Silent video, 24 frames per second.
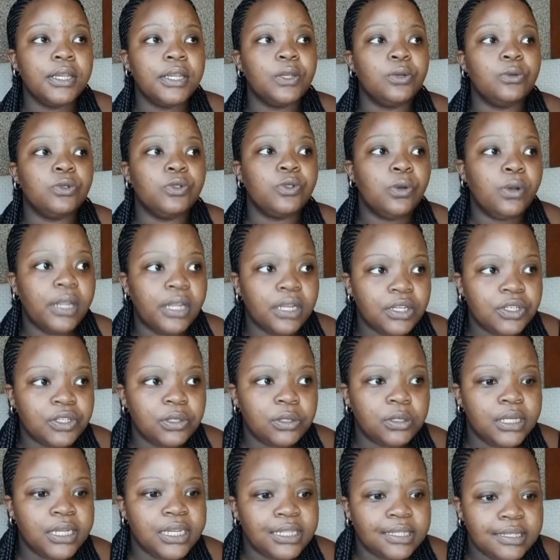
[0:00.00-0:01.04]
Your
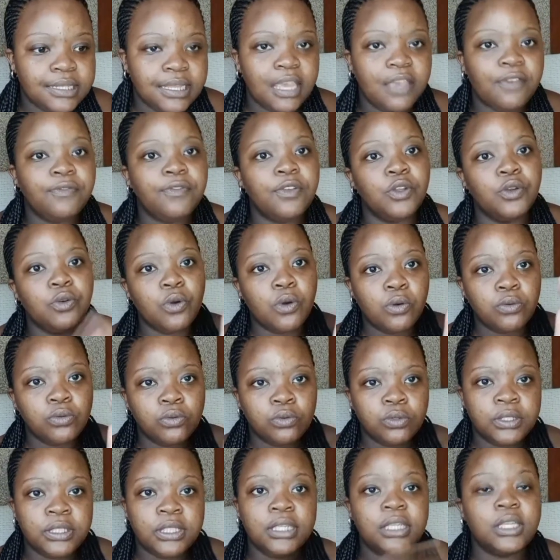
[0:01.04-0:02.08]
toiletries, if you know,
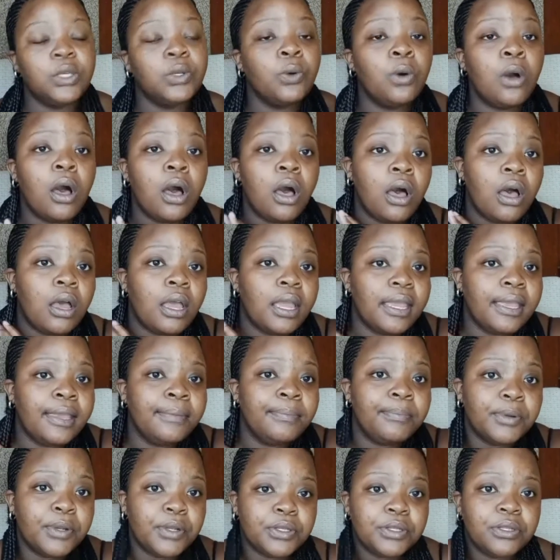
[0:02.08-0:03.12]
Uti, you are a
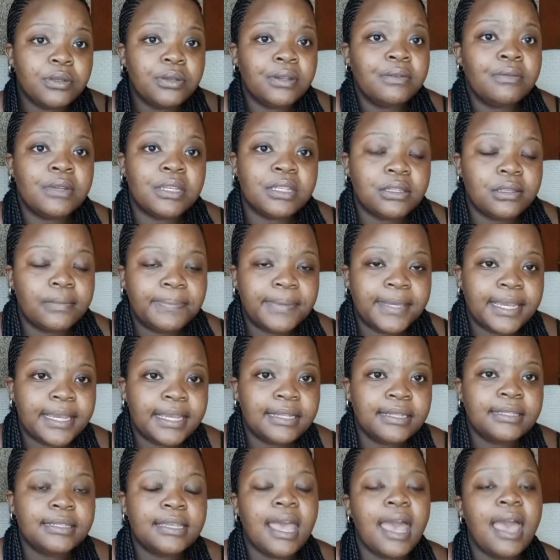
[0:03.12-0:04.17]
bursary
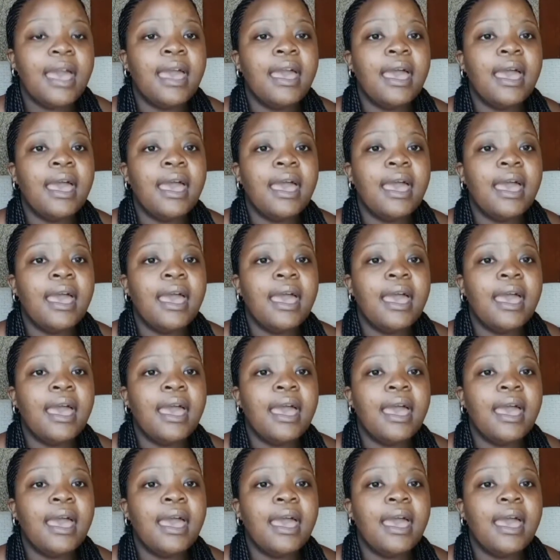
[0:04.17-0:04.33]
recipient,